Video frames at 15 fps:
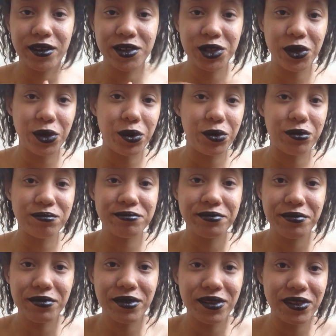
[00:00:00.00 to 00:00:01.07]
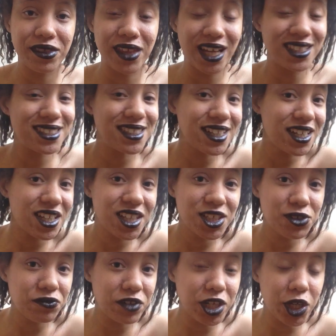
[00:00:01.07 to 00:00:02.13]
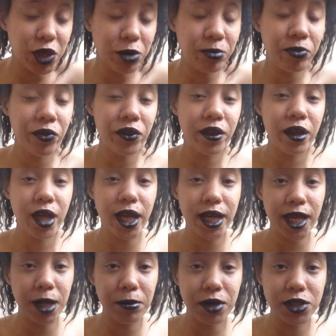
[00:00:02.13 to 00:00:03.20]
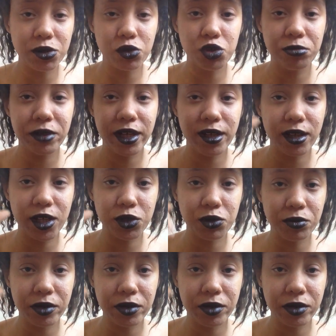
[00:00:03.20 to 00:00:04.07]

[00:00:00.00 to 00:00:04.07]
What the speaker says: So that's the end of this video. Again, my social media links